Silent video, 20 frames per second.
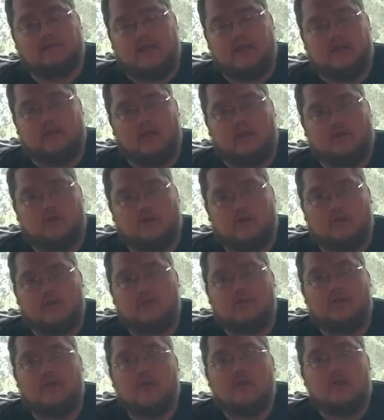landing on
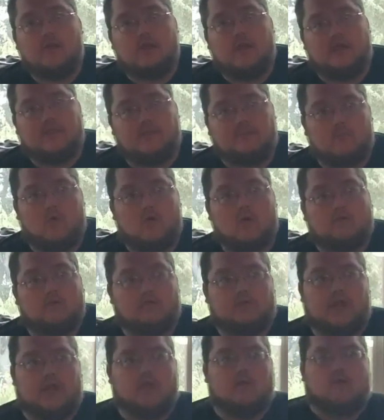Earth in the Marvel
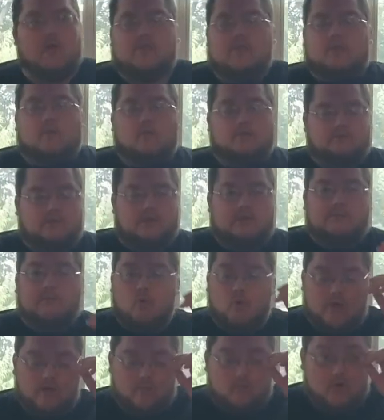Now. I think it was one of
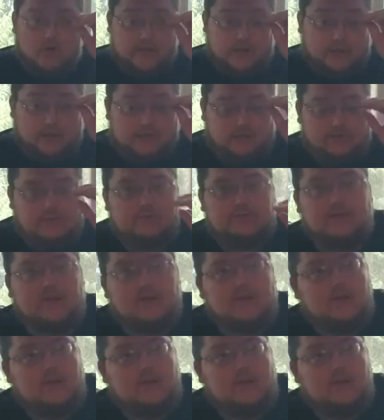the .1 issues.